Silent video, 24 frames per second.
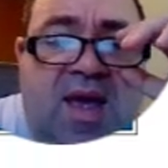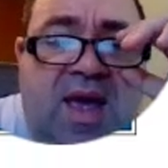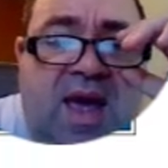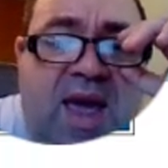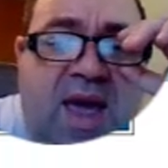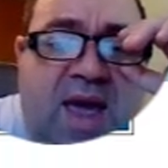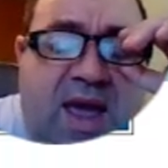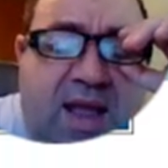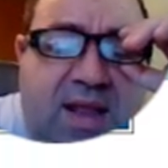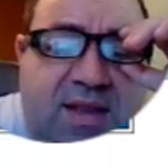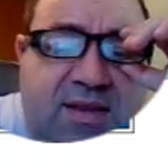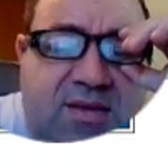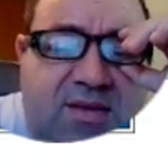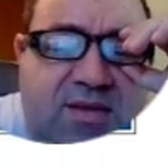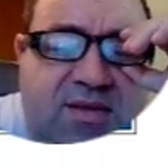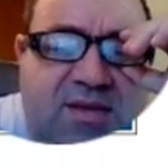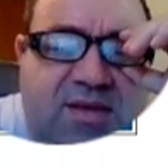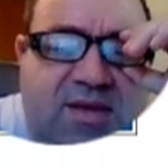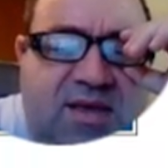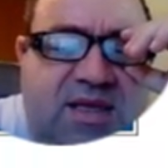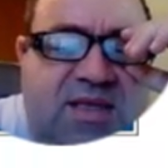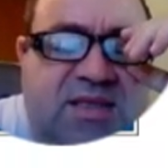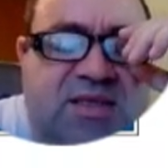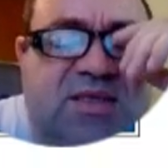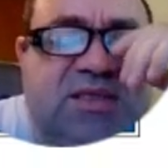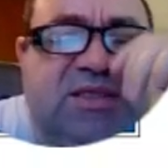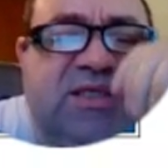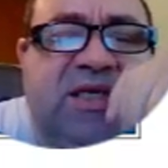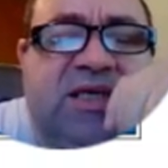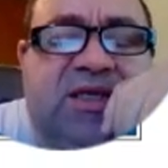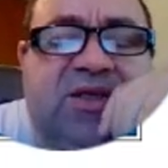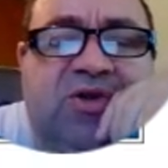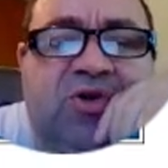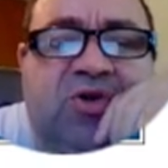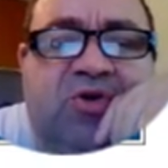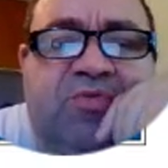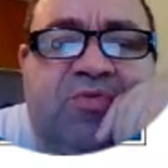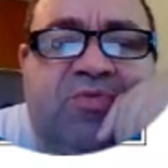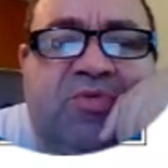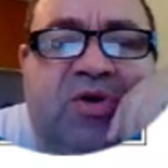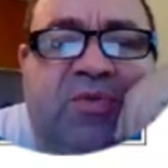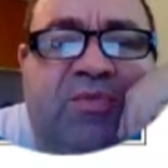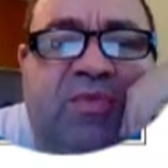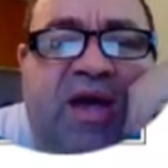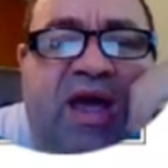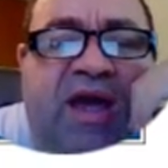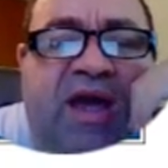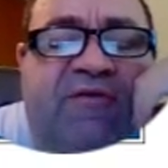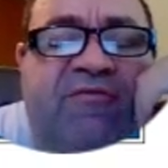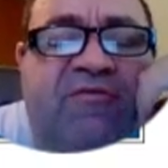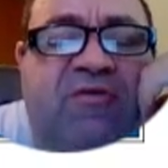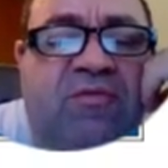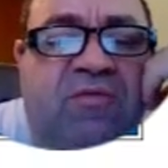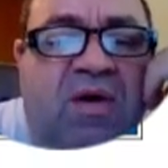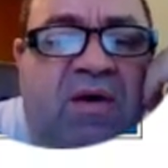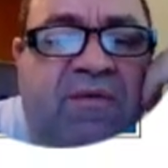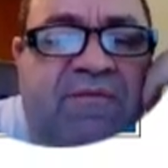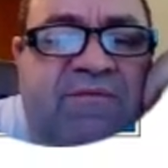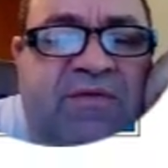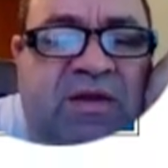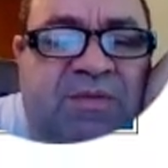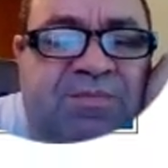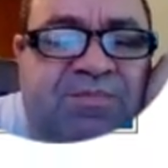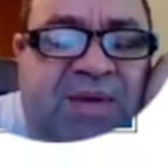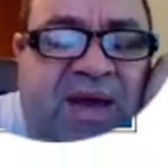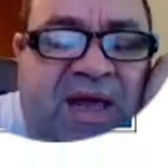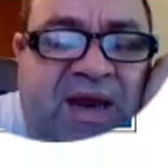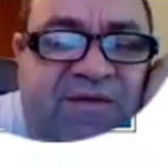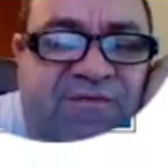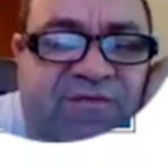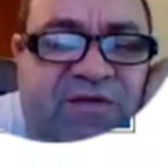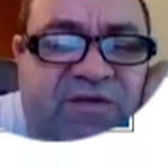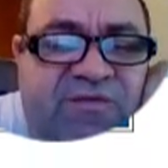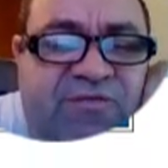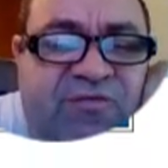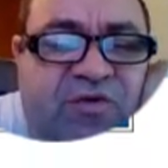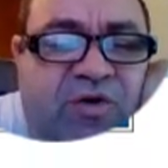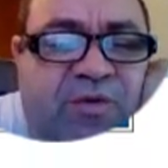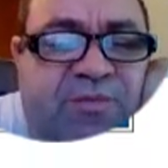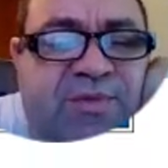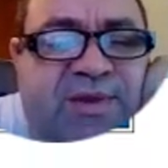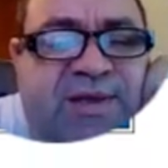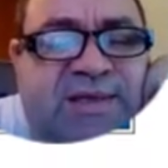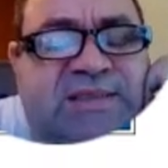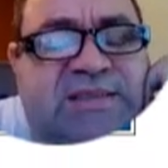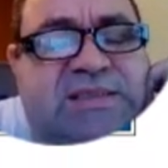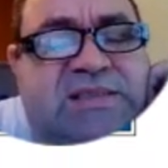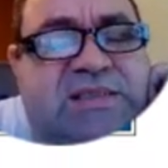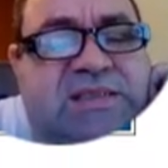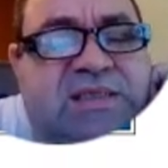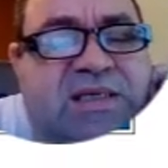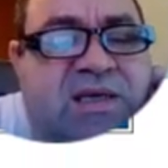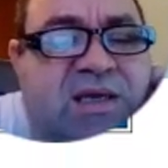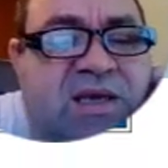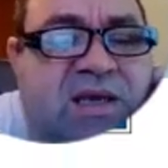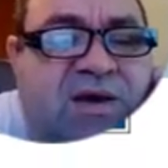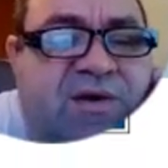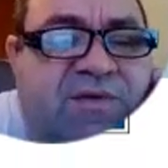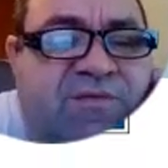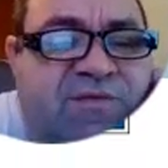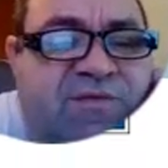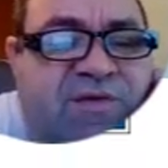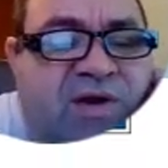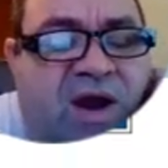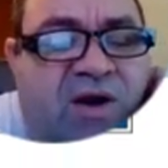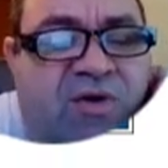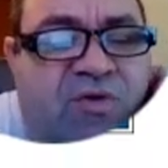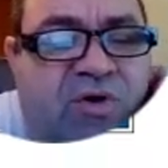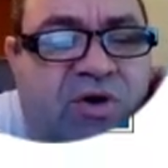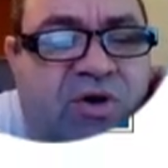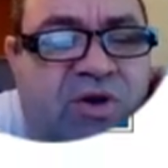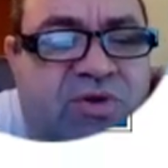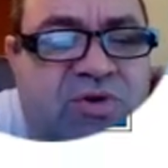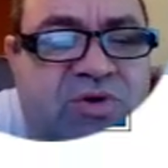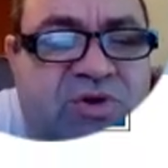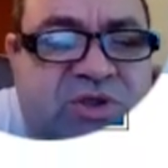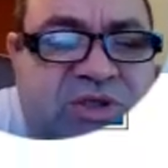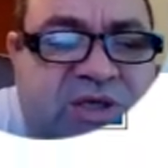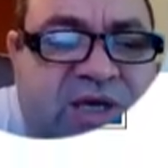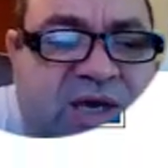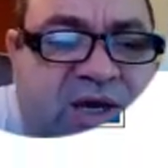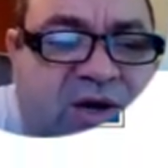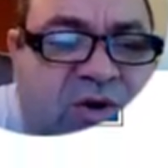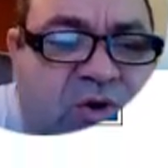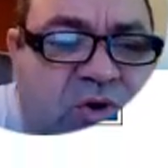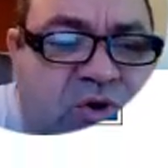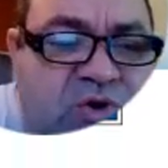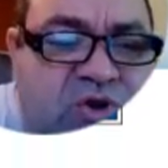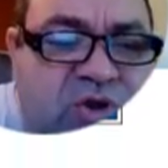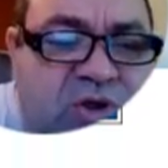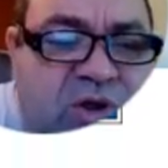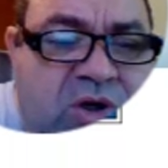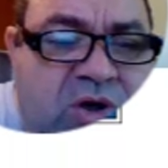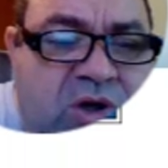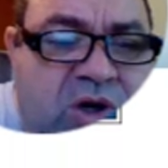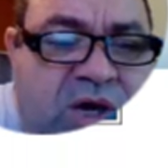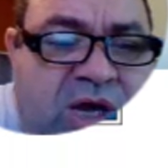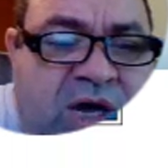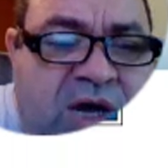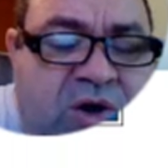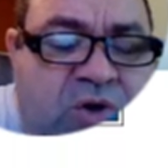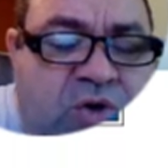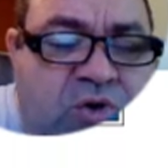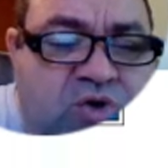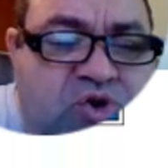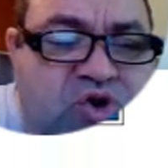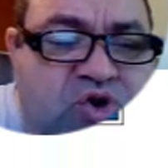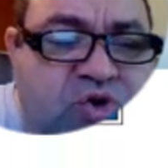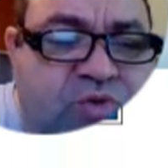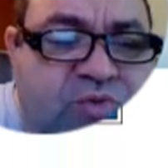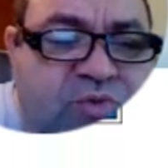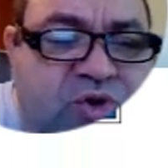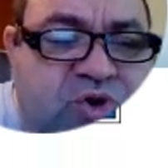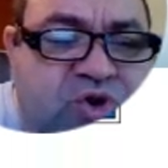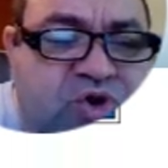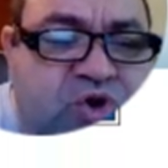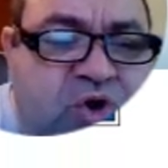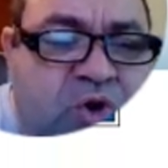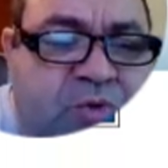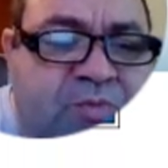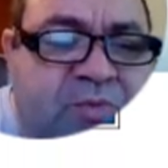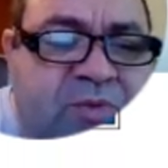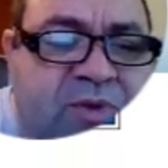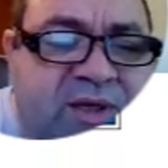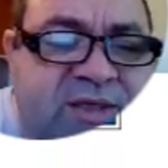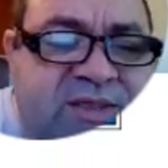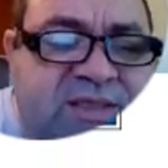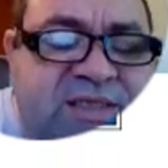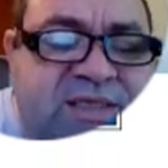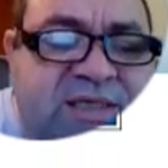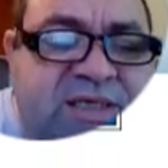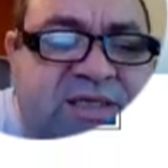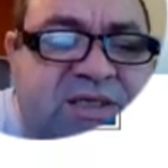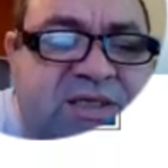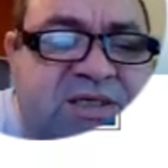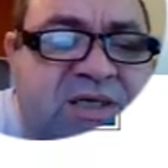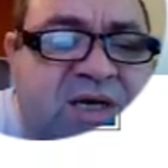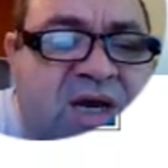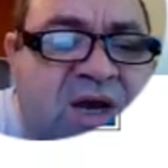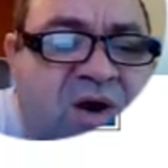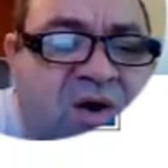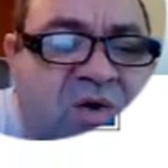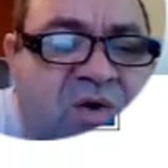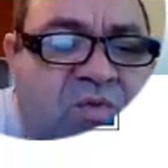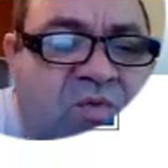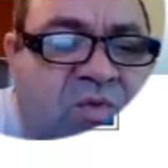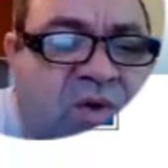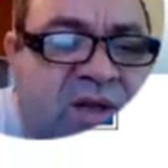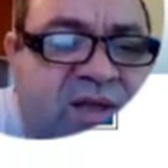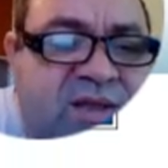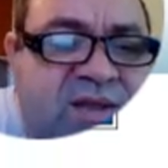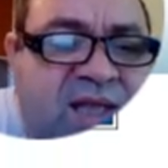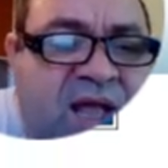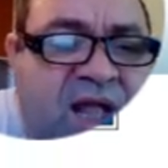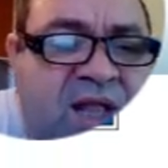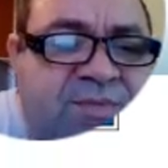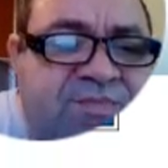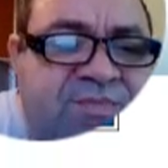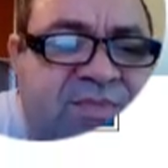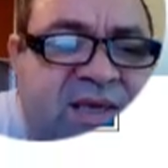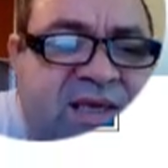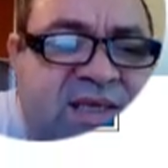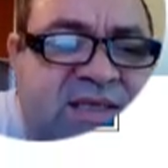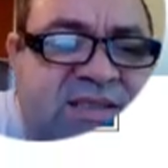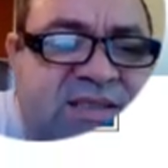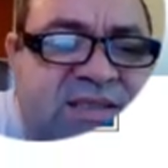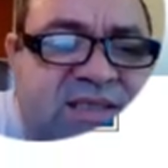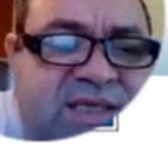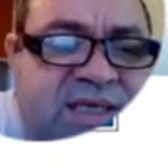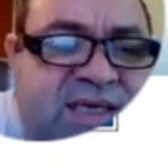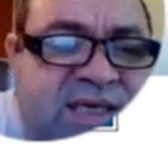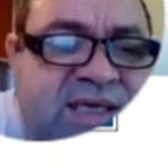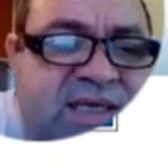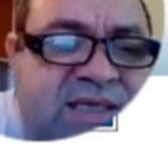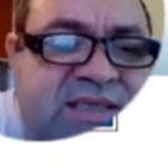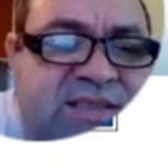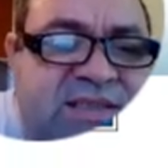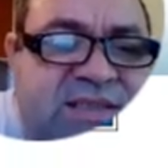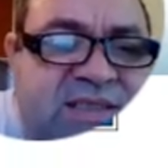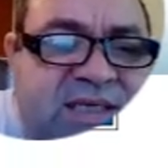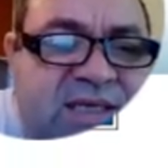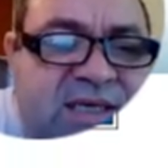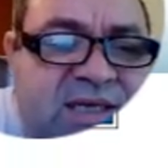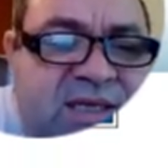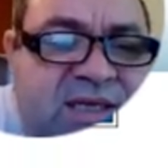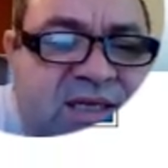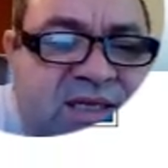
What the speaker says: And in this equilibrium, everyone will benefit from this. We are going to see a consumer surplus here. What that means is